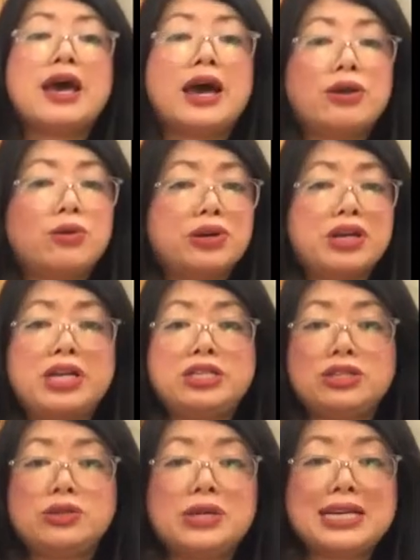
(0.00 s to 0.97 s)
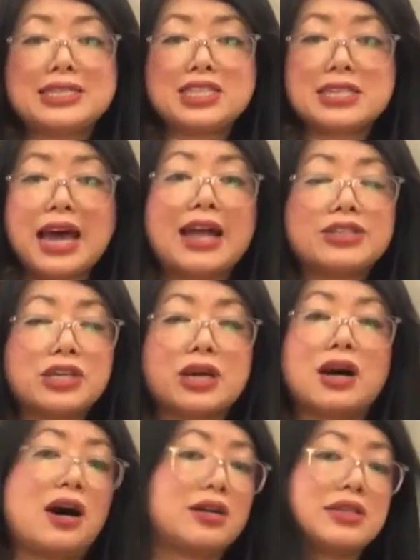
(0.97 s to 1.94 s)
and all you need to do is just add to
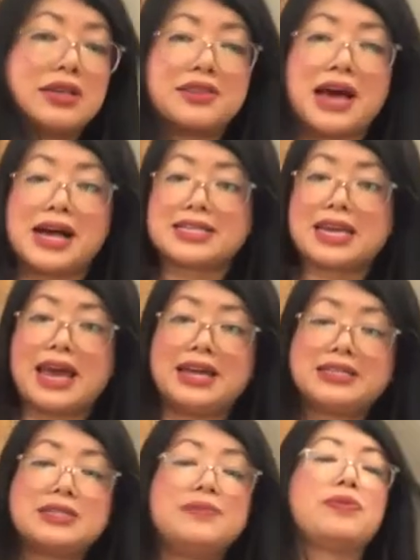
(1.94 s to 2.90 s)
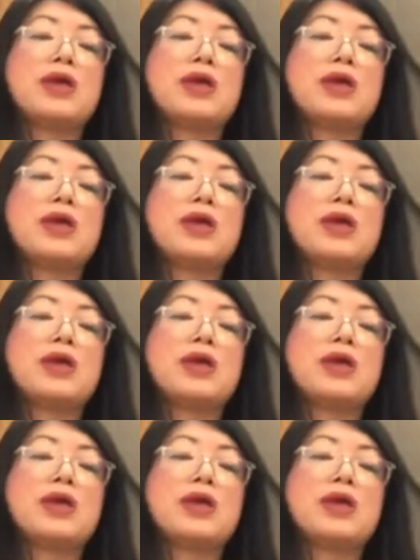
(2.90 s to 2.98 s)
cart. That's it.